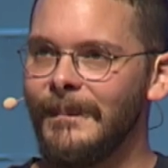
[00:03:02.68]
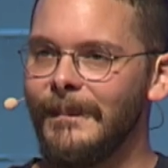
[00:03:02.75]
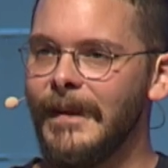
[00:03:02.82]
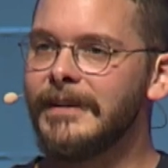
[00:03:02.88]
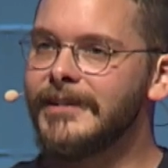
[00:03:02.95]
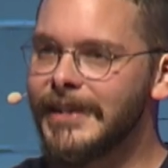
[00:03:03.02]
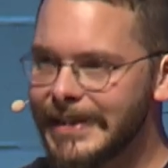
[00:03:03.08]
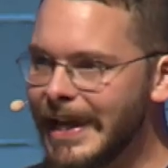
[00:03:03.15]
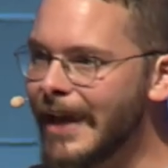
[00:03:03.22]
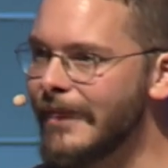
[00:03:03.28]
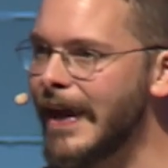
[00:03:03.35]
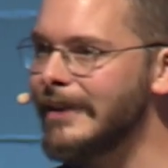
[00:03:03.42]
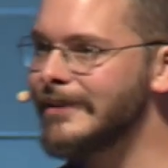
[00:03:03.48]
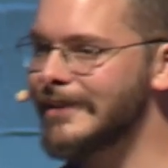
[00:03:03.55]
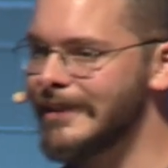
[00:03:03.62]
And it's like, yeah,
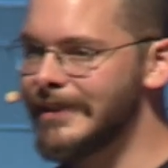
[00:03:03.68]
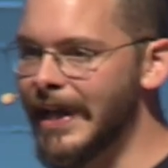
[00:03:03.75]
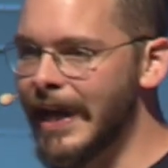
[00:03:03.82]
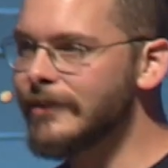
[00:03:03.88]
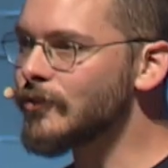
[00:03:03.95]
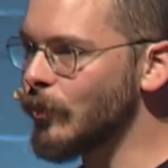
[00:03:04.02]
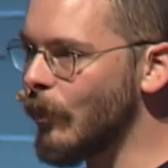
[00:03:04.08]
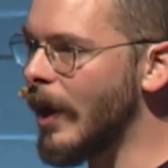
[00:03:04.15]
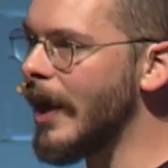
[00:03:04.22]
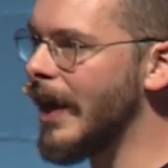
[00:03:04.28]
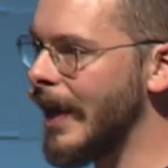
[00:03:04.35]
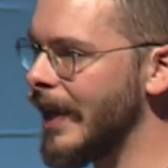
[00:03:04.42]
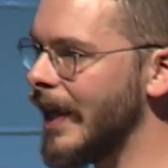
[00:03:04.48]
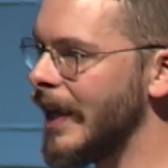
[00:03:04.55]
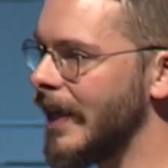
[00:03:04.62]
that's
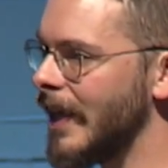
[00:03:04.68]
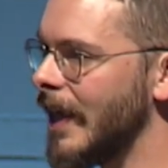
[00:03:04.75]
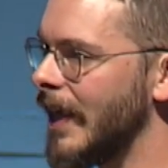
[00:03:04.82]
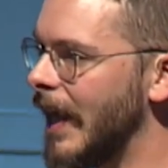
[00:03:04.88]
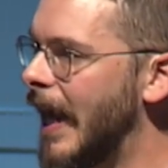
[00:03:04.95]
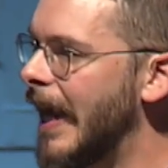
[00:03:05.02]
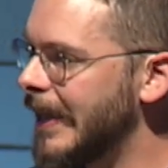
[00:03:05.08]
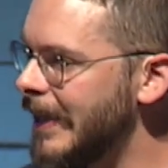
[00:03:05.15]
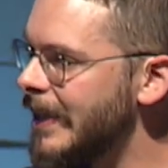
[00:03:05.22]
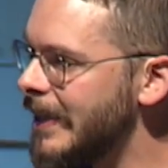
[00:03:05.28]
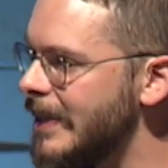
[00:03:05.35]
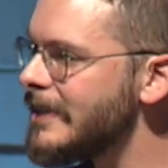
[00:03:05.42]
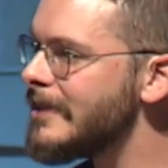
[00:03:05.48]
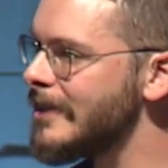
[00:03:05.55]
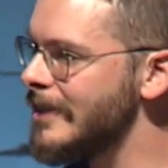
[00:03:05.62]
why I get
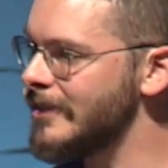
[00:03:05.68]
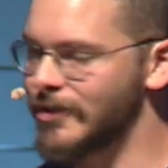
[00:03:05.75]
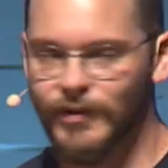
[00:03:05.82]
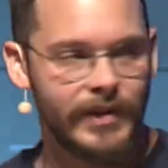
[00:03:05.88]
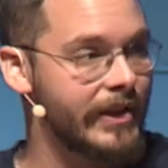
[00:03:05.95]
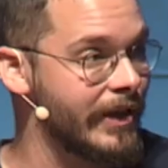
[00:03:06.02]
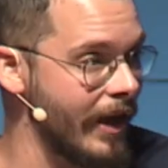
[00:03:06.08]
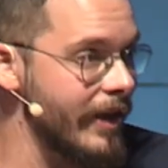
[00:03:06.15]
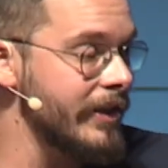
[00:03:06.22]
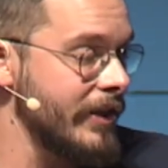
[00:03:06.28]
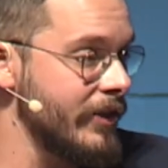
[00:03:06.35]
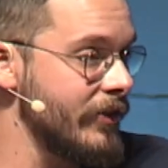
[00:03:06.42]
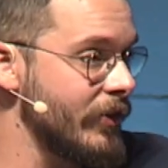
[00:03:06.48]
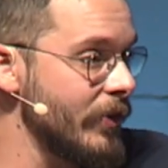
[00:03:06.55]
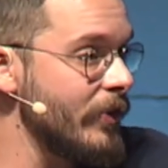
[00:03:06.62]
into this, so that God
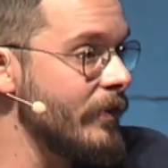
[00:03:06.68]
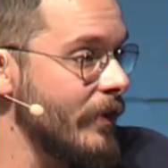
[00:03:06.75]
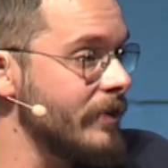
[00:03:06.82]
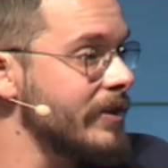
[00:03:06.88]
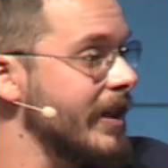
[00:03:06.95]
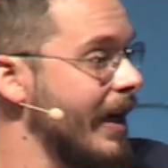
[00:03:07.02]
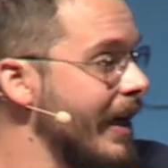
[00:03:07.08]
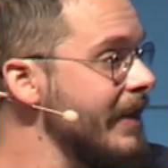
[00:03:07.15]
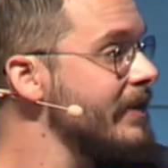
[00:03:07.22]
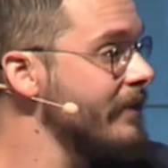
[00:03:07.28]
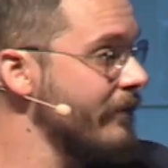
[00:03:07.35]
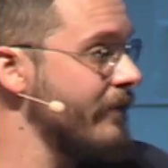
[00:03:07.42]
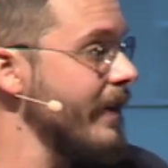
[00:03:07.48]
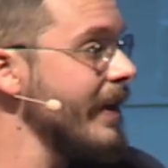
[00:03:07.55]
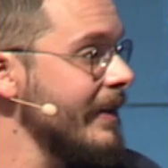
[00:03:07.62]
can do those kinds
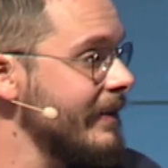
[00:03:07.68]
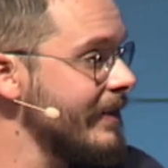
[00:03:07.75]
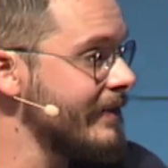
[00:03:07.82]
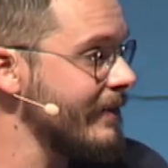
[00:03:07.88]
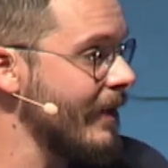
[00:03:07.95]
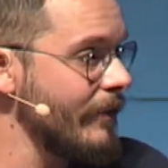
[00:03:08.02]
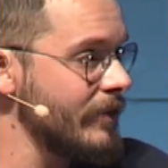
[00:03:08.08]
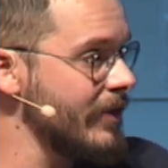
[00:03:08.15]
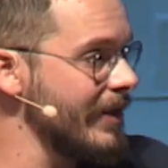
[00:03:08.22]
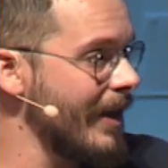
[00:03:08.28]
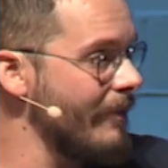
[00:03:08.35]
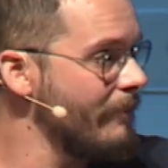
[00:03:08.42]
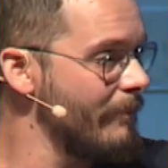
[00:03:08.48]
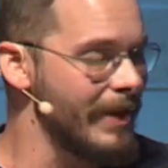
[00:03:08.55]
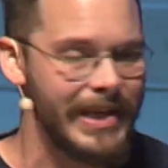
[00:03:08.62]
of things. That's obviously
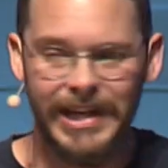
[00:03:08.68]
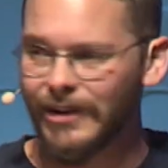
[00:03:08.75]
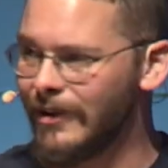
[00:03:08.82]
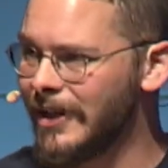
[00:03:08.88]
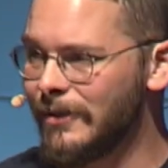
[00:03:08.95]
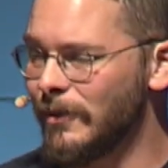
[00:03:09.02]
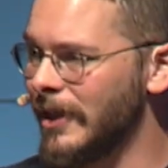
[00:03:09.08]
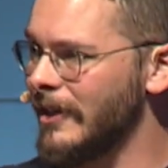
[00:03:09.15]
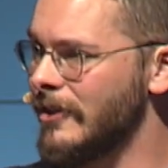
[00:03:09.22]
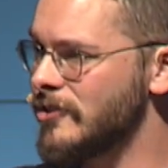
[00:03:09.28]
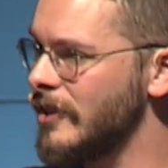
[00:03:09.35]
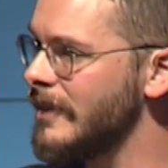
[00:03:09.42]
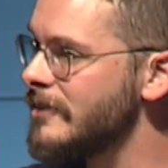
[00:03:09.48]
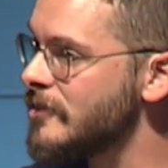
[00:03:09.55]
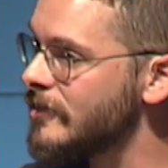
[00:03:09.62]
not me or anyone in our
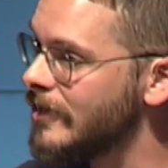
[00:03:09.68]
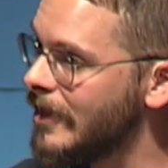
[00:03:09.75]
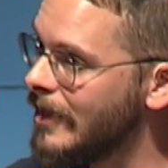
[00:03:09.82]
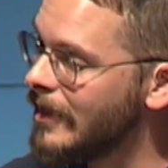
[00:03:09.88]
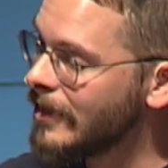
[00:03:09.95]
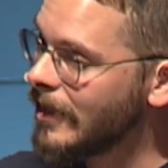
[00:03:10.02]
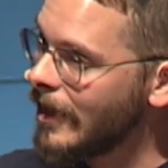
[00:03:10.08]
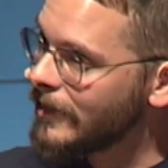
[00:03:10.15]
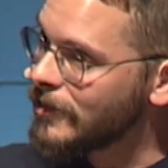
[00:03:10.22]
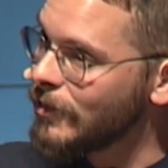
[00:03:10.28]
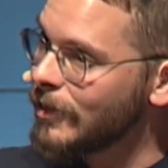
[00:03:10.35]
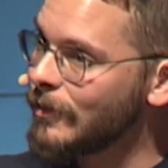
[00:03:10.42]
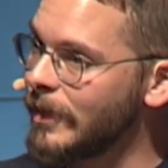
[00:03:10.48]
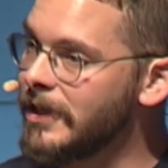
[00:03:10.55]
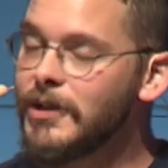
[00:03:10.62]
church. That's just God
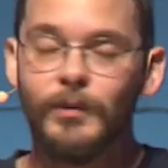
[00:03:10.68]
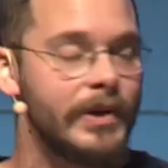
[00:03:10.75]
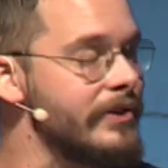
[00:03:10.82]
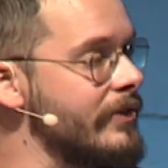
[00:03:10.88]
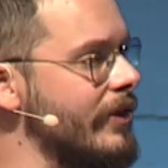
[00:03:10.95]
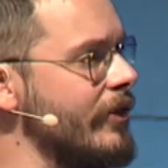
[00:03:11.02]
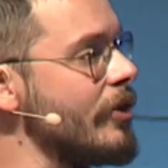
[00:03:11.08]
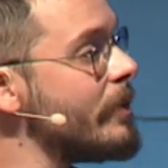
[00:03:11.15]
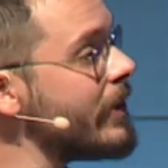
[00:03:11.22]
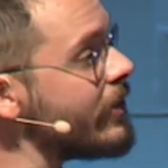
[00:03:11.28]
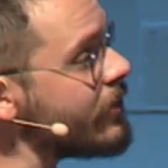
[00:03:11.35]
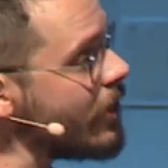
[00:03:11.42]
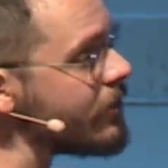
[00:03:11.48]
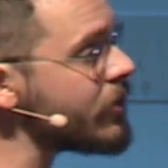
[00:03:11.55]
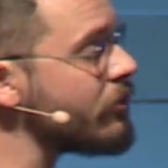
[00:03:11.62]
doing what he wants to do. But
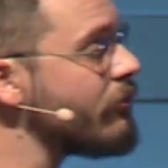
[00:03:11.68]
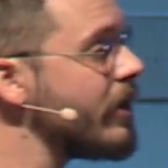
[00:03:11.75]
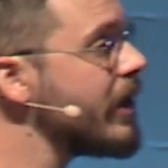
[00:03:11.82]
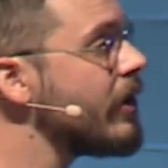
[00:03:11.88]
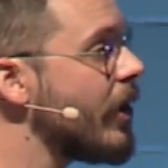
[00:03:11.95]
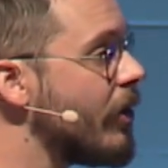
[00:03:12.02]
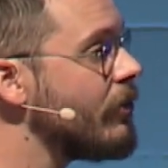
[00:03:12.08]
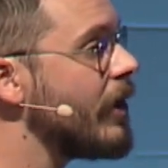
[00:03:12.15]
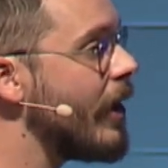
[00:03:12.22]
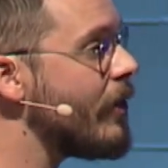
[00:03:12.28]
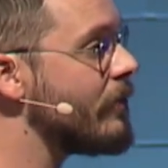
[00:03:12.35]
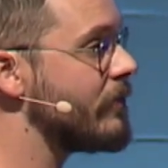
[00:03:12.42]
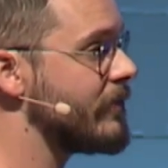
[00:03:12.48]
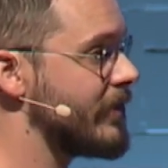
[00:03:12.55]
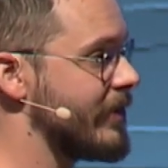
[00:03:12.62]
there's also really low
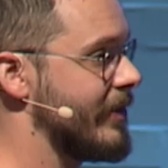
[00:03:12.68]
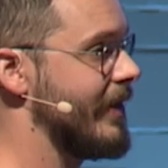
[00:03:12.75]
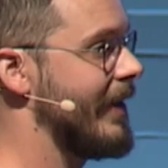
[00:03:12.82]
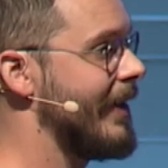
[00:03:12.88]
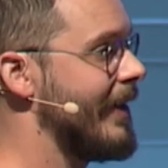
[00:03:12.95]
lows.